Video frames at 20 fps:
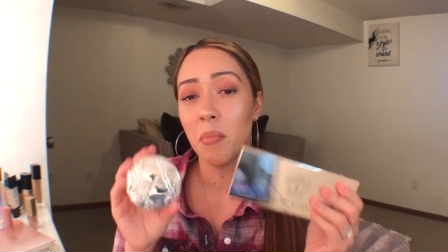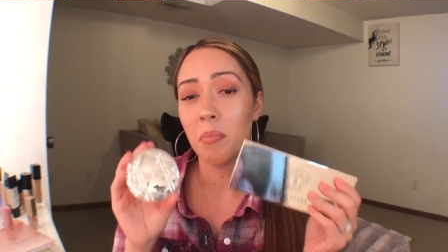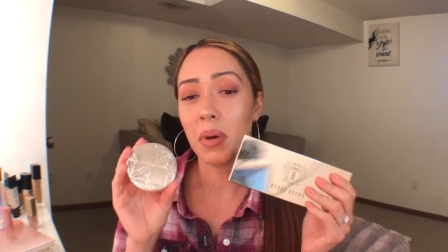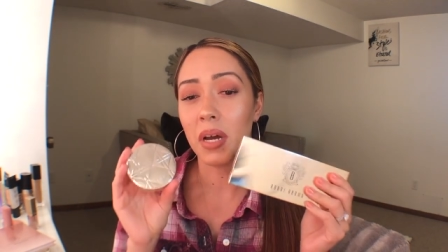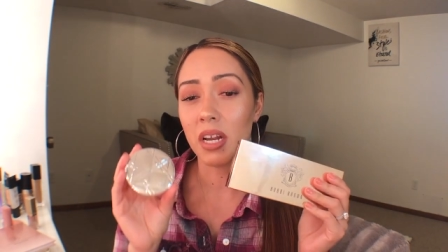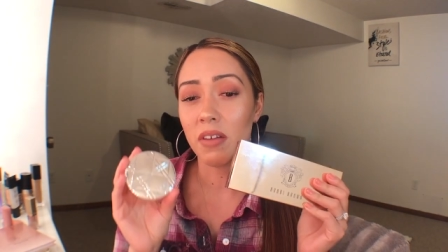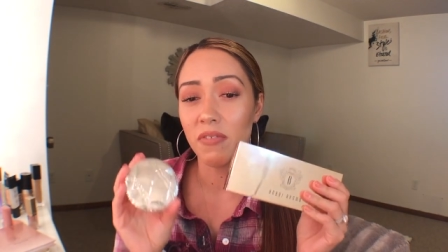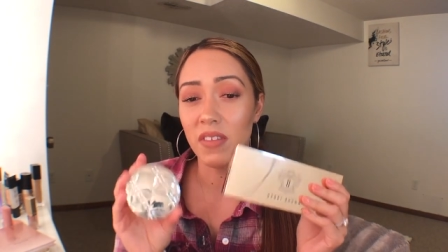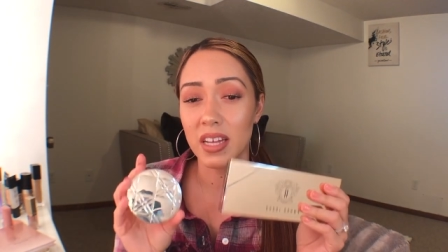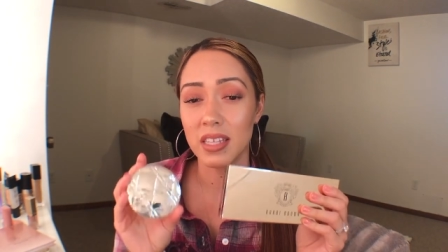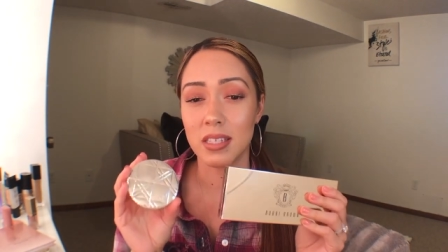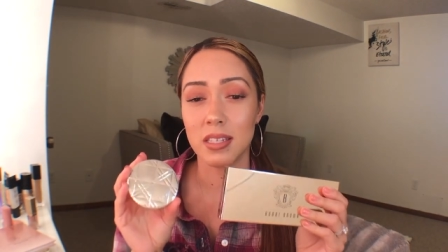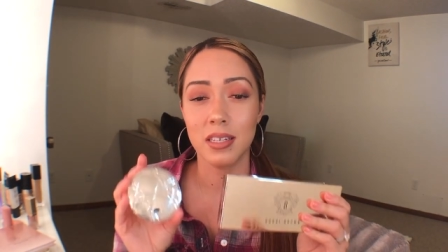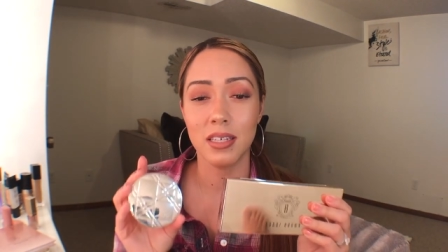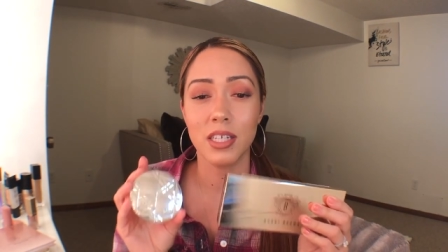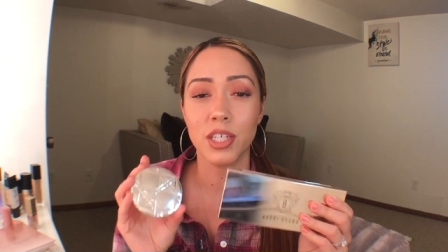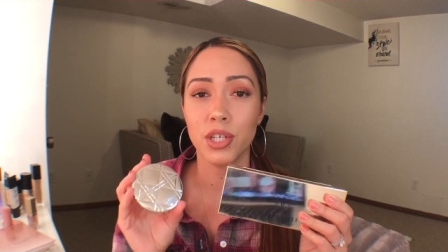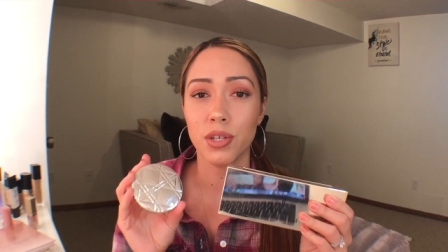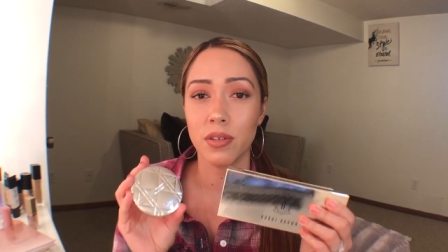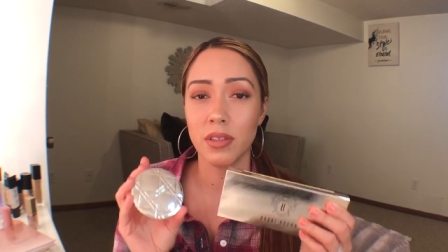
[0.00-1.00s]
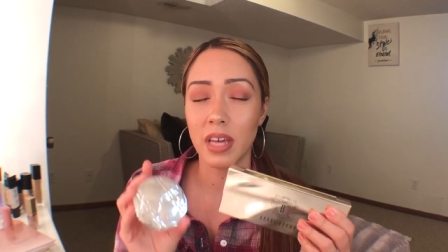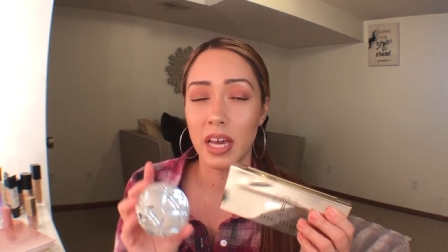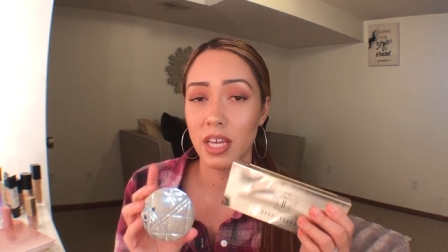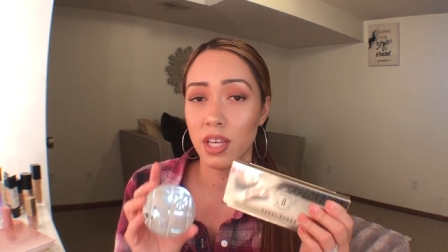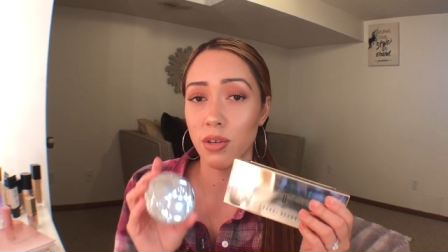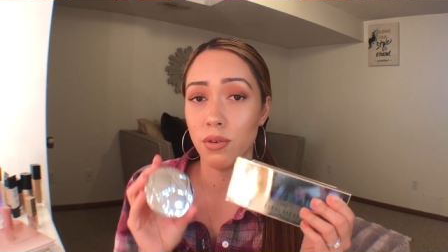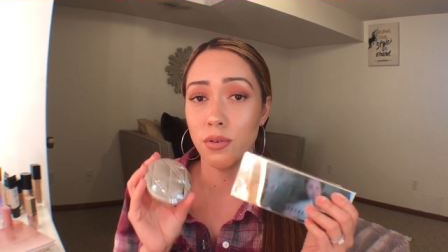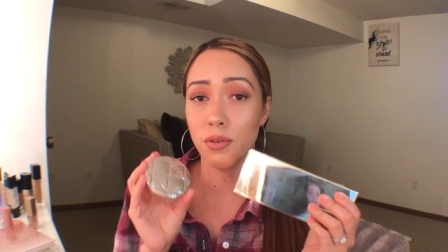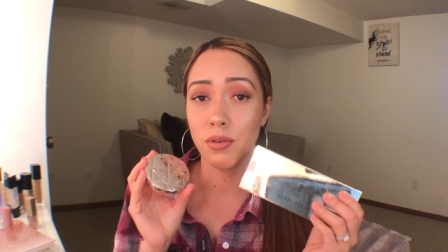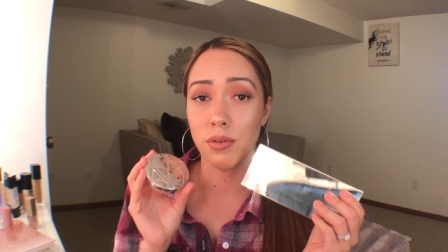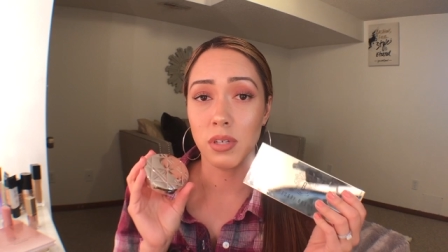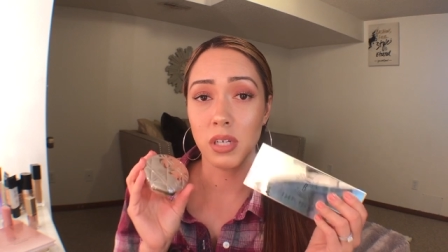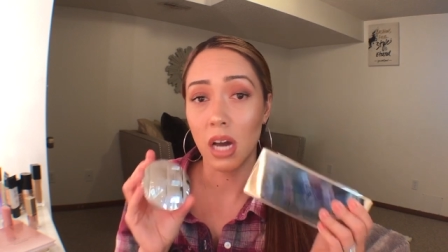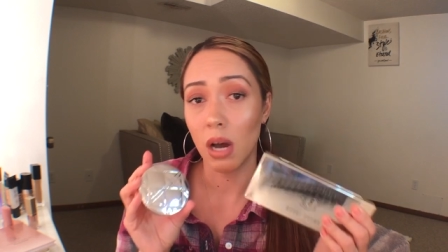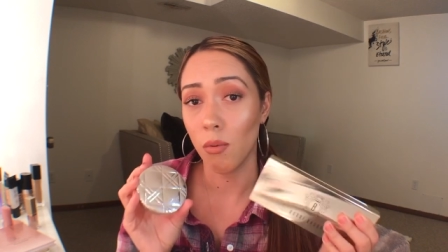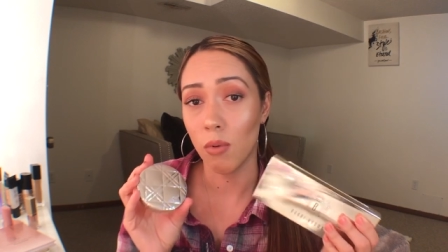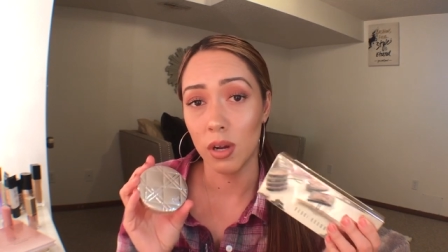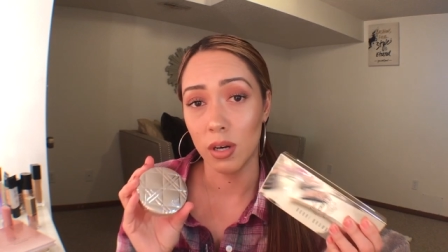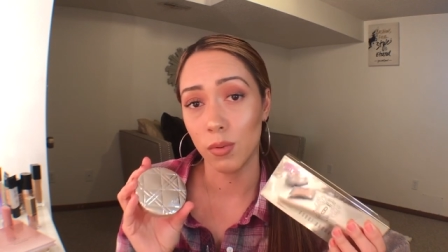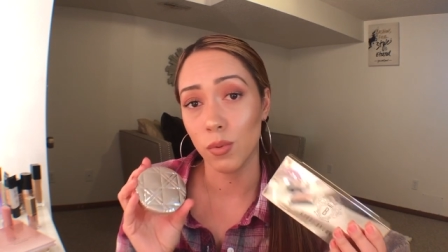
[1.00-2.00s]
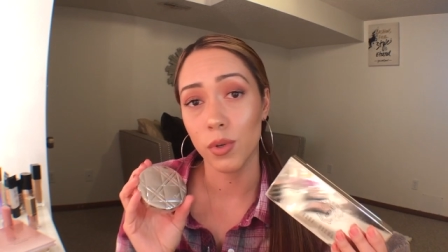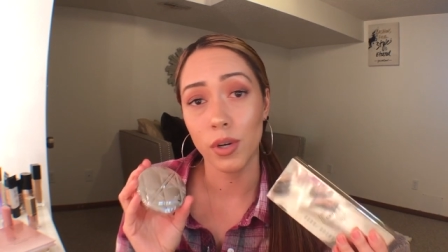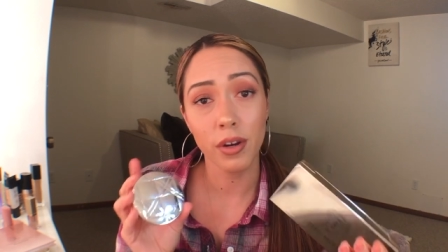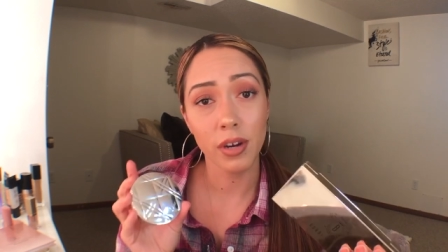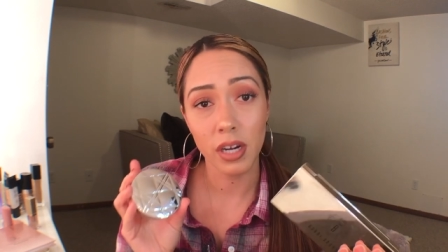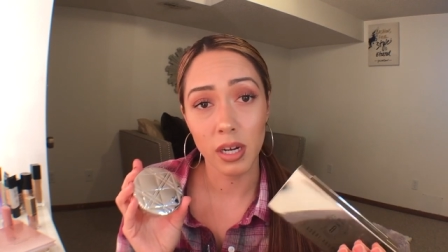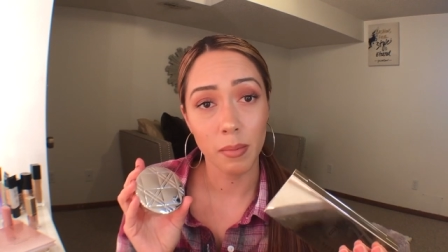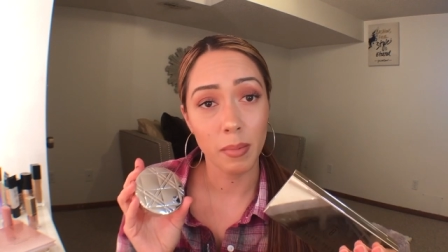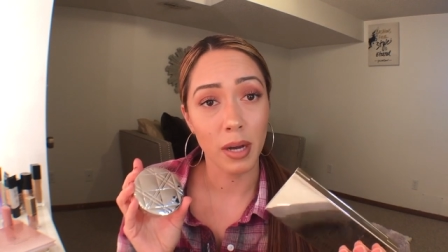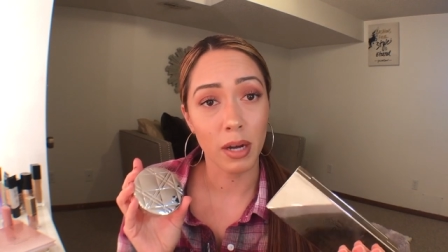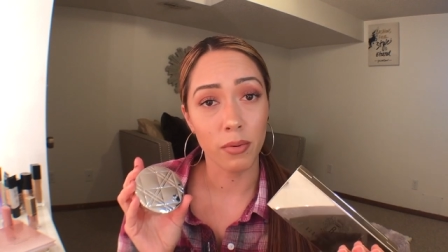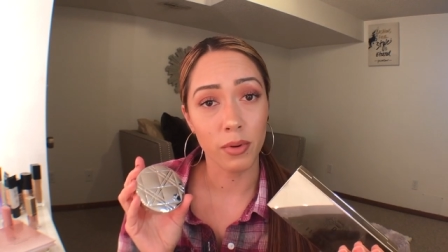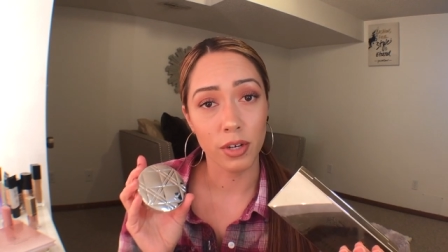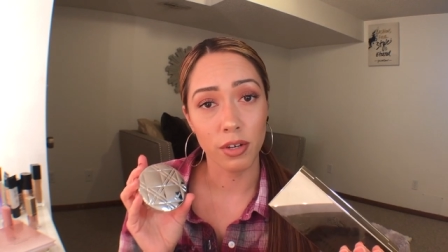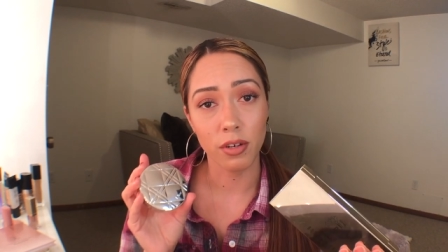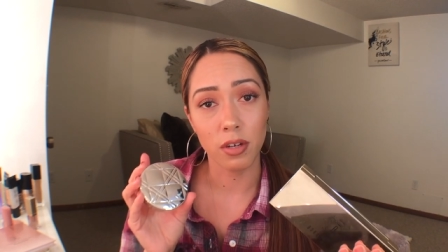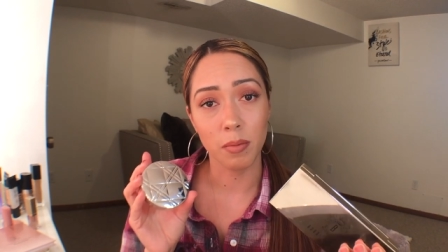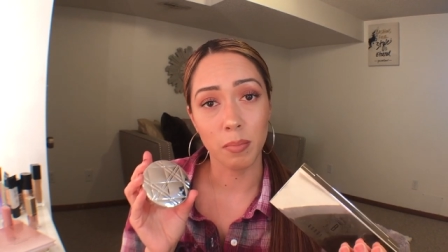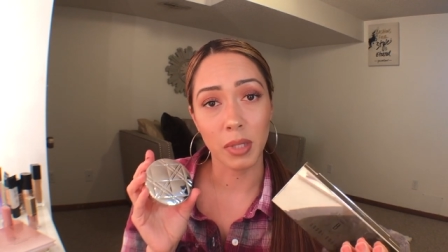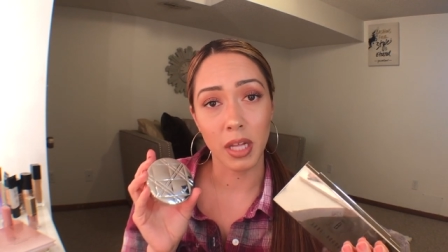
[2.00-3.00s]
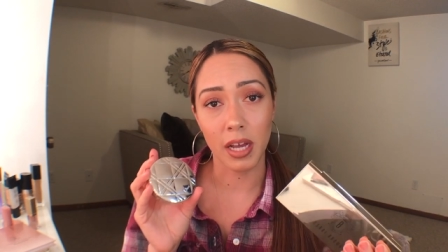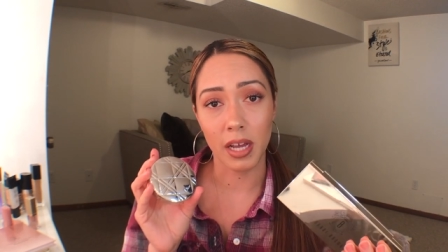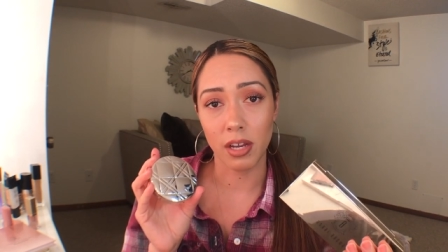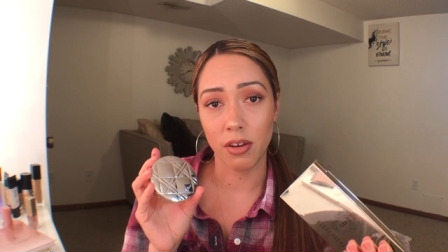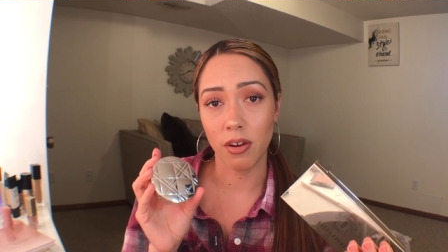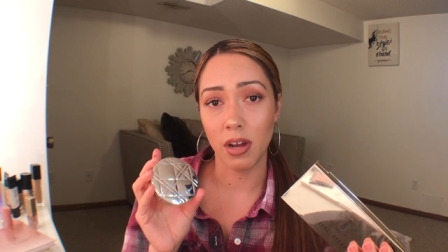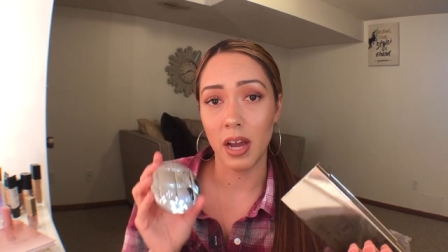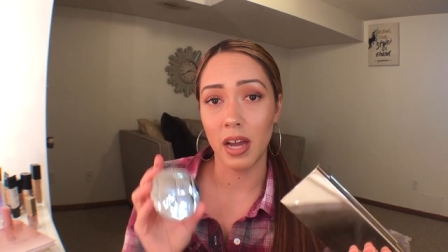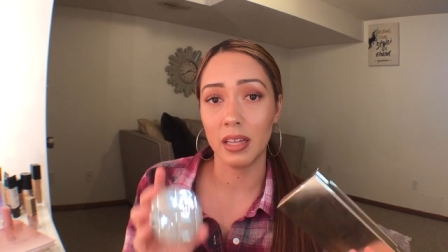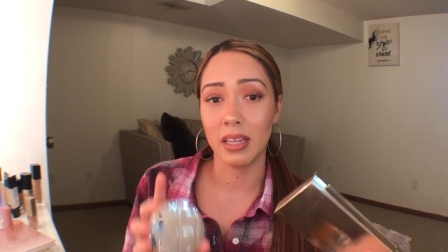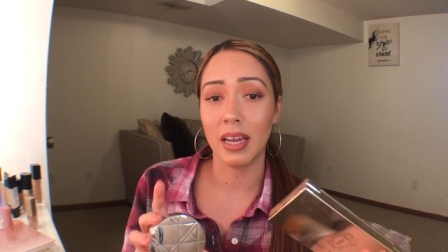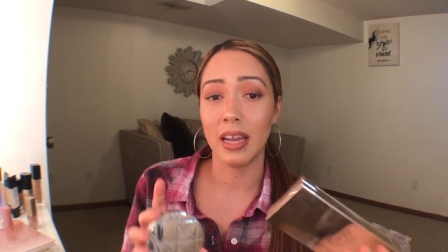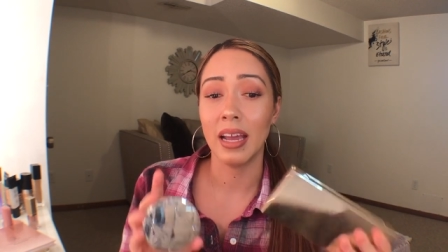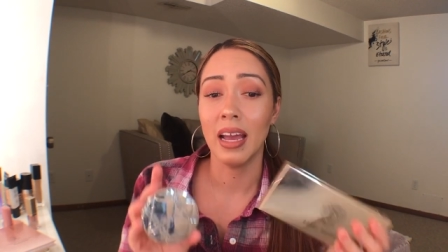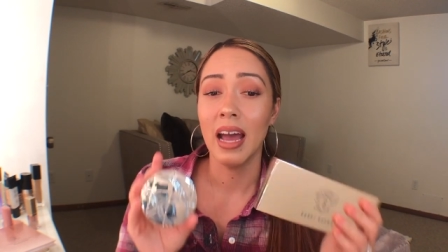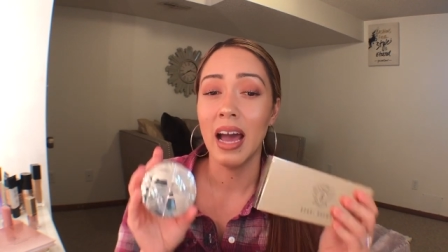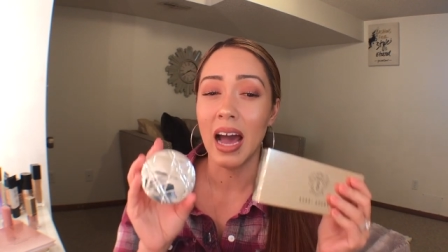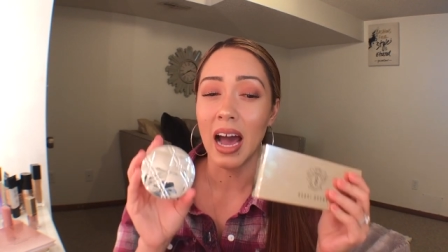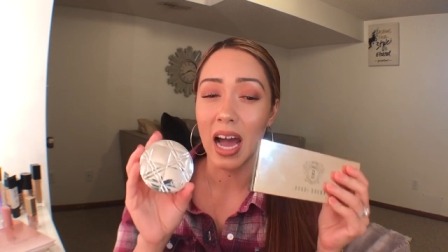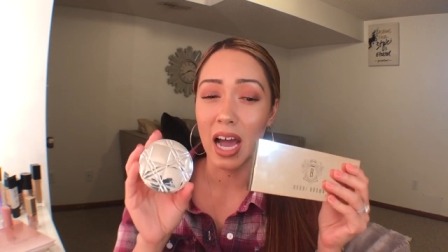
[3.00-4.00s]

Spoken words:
but if that's an issue that you do not want to worry about when you're applying your highlight,